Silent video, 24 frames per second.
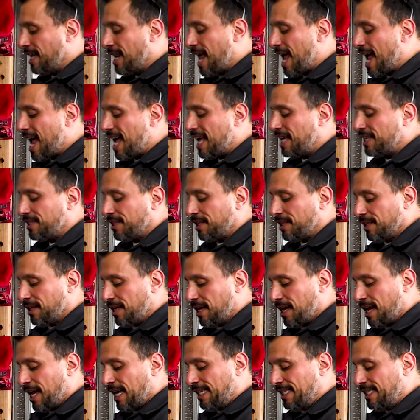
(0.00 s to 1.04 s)
it has
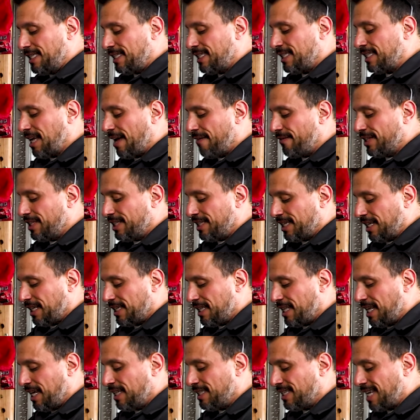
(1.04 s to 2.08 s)
a 7
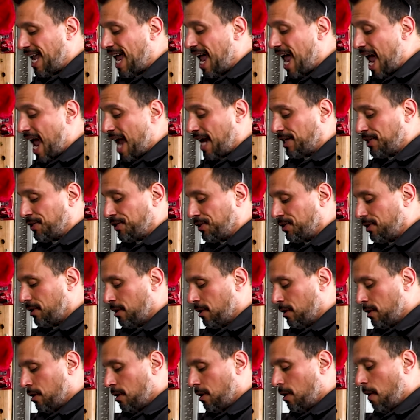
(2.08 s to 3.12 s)
16 hex
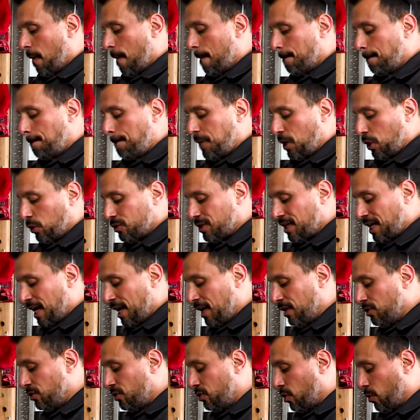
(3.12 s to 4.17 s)
built
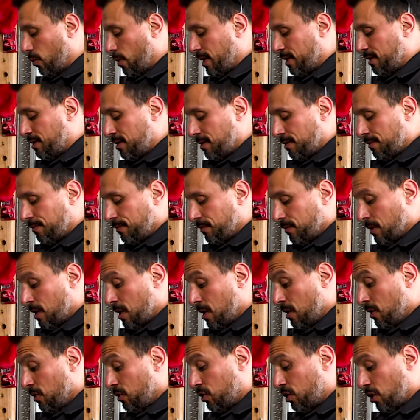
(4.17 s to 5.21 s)
into it.
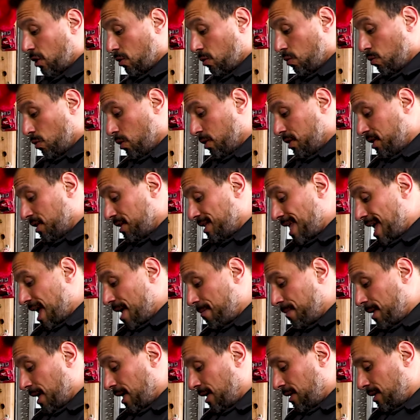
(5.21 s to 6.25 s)
So what does
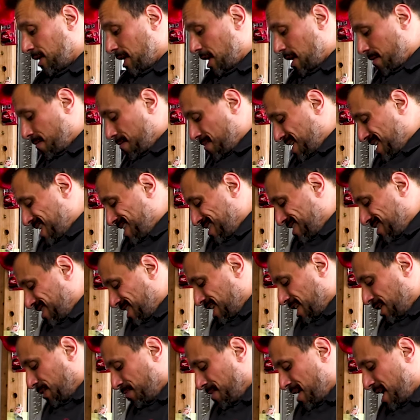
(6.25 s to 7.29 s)
that mean? It means
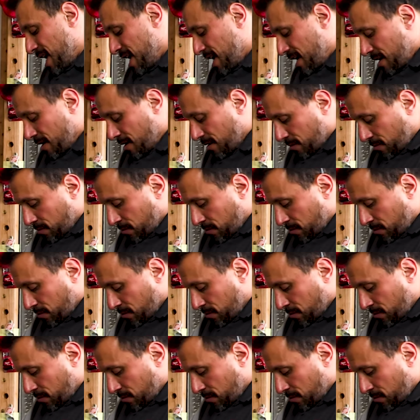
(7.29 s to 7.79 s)
it's made